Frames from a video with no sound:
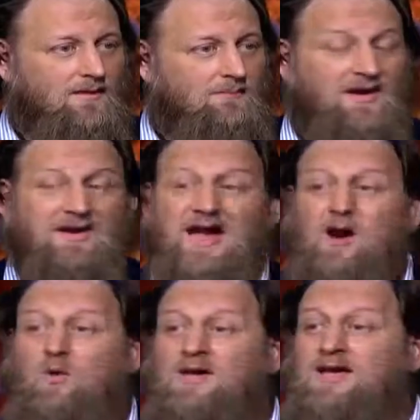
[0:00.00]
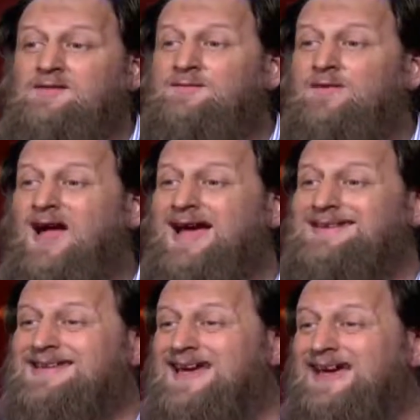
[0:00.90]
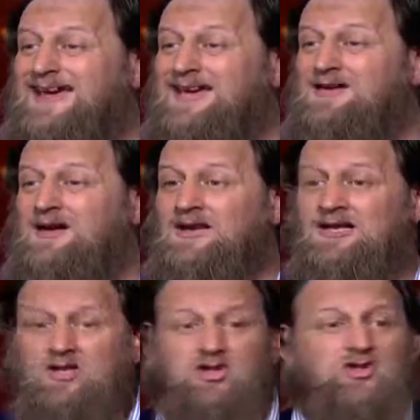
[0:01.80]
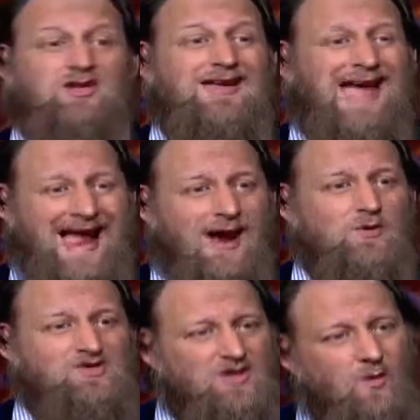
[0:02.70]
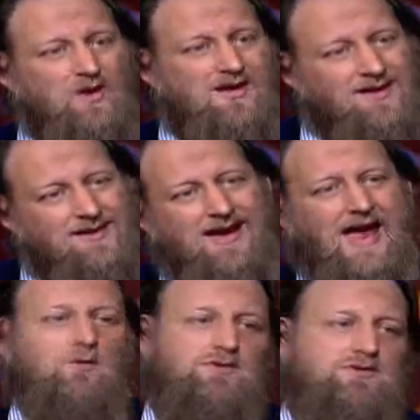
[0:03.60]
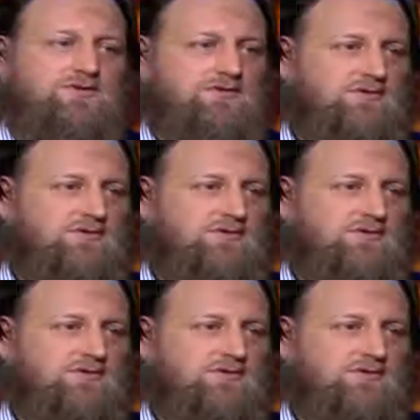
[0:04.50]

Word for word: But now we can fly there in literally hours that we can count.